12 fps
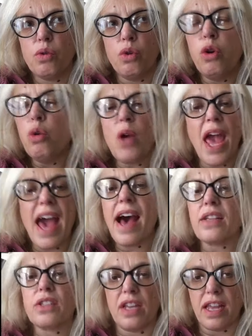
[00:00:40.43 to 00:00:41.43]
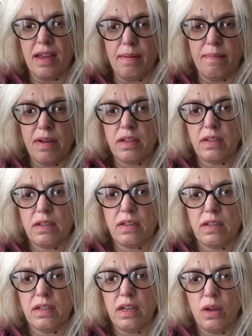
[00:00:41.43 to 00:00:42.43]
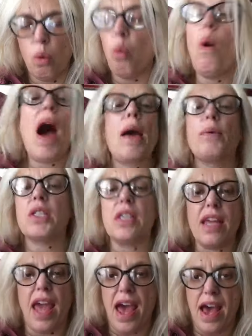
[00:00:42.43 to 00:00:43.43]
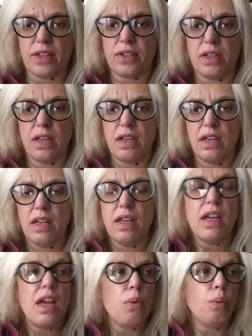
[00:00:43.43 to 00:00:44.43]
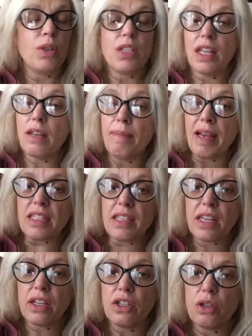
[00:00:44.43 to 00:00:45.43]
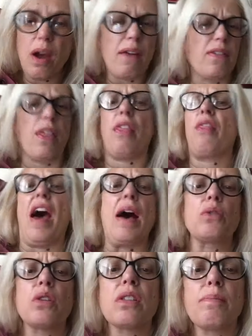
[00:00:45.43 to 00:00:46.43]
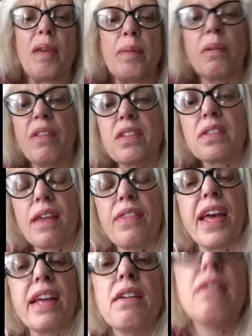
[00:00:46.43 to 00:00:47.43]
who cast him? Why was he cast? Was he the best they could do after the thousands of people they said they